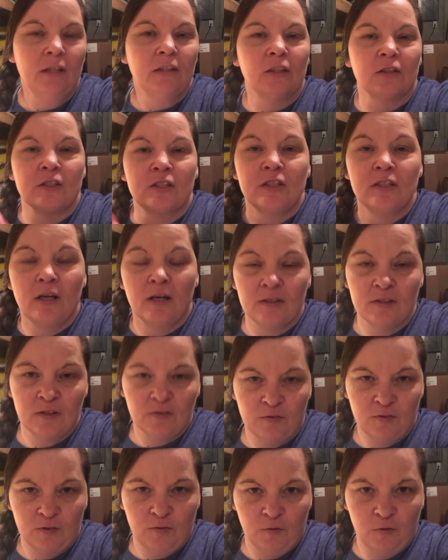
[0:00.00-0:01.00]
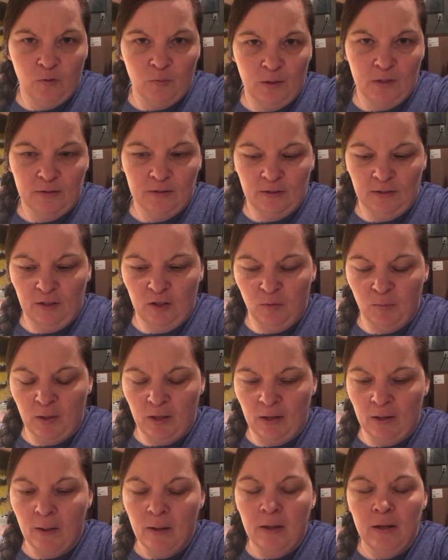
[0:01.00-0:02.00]
There's tons of different ways on
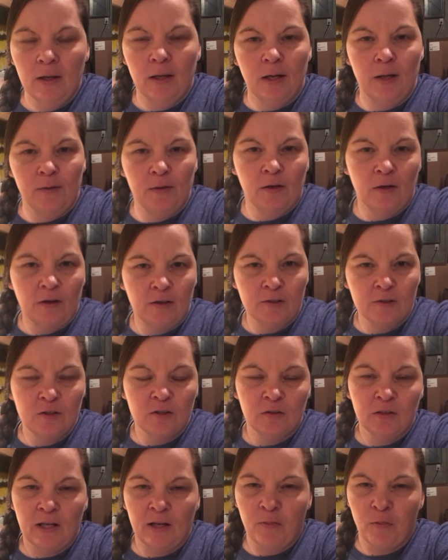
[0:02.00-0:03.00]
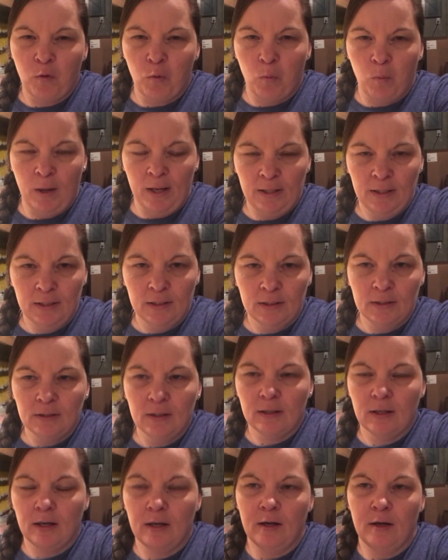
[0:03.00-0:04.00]
eBay. And then also at the
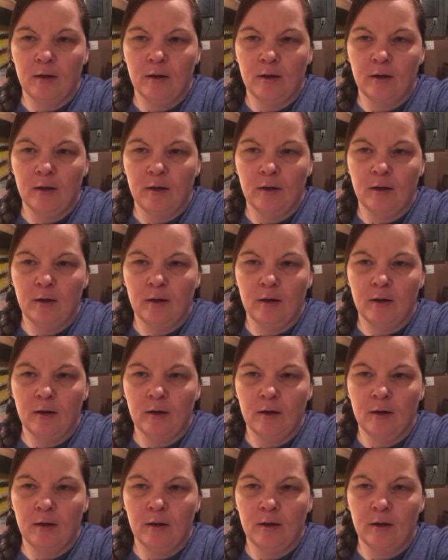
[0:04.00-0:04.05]
wedding,